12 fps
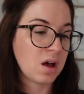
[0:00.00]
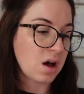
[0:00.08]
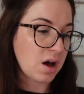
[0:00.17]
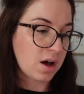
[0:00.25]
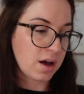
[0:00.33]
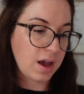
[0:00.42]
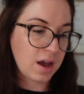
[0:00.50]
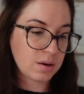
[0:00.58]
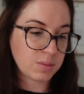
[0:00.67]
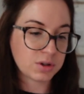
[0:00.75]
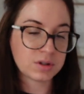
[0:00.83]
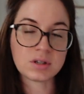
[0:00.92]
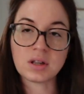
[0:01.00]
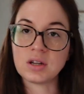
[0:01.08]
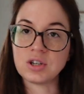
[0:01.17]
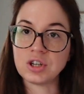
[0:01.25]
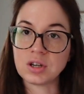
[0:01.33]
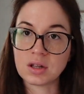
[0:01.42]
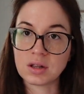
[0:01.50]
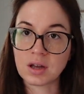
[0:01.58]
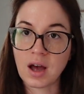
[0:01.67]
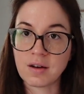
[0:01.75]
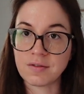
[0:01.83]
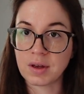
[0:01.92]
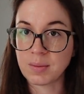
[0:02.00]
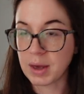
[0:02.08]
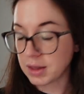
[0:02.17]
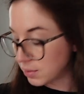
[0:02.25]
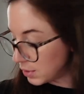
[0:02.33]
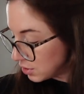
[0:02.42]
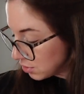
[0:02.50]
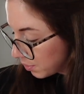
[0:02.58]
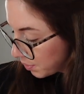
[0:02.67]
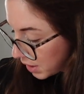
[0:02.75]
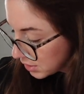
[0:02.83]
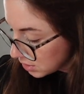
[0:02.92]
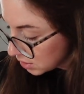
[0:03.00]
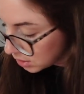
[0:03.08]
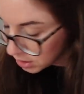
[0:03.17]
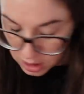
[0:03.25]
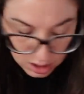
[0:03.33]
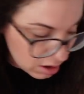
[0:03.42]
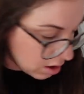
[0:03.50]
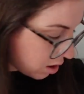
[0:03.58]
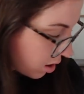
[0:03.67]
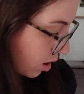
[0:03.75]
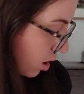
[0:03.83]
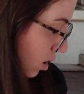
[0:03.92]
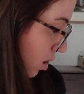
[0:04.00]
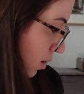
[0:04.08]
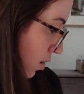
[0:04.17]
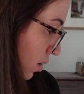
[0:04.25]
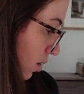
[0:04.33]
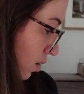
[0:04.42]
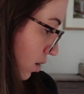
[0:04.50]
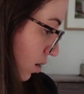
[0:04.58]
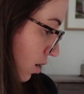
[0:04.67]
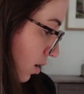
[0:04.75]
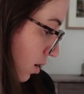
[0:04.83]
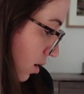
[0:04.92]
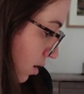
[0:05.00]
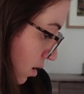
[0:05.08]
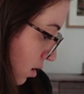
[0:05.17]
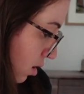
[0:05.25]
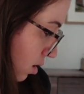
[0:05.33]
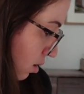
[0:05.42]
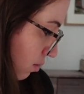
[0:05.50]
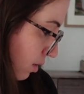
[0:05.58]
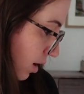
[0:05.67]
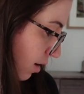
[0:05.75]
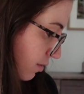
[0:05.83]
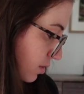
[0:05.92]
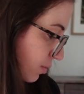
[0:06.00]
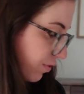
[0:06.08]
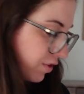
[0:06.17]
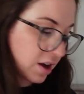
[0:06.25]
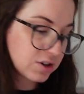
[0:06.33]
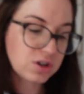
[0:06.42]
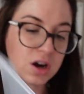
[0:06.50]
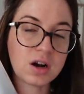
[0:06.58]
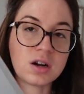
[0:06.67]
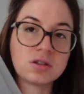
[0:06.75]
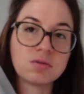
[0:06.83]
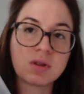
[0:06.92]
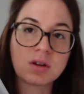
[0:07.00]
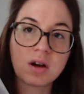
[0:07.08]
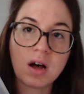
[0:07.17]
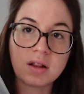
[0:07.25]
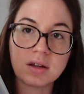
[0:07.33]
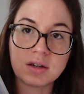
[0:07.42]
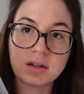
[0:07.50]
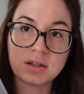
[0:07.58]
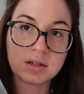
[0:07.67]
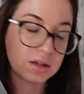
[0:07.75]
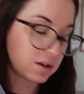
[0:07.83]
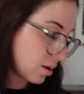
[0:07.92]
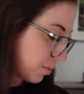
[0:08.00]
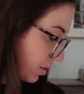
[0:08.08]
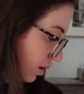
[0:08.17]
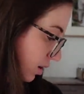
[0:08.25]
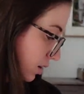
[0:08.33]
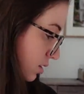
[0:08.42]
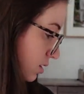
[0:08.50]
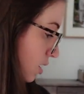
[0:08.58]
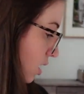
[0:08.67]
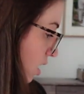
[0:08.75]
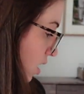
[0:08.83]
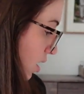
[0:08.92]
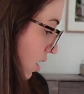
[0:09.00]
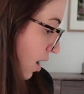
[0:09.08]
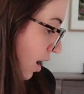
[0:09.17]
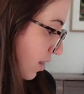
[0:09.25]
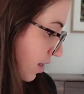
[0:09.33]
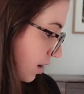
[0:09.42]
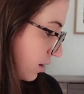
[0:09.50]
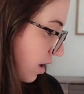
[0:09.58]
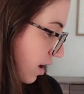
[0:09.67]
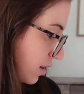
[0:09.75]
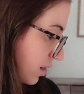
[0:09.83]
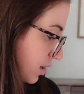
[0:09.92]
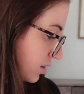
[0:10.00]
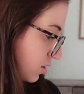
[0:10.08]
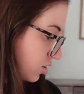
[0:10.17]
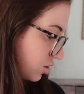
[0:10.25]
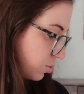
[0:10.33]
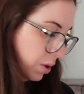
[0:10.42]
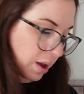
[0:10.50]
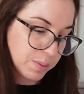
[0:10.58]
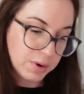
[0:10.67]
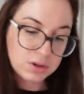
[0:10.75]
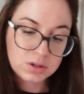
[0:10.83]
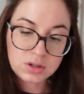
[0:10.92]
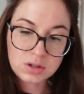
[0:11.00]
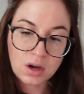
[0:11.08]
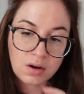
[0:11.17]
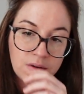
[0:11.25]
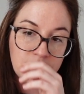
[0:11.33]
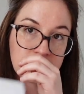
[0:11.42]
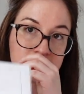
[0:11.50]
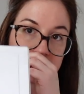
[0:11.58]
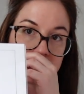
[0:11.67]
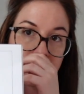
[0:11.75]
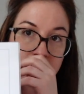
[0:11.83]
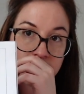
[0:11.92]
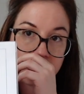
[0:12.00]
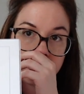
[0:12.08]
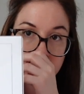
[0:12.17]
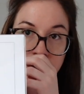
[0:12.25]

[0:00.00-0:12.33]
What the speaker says: animals, and then she can kind of like make them into a puzzle. We have some flashcards with colors and numbers, and then a lot of these are just papers. So this is like, we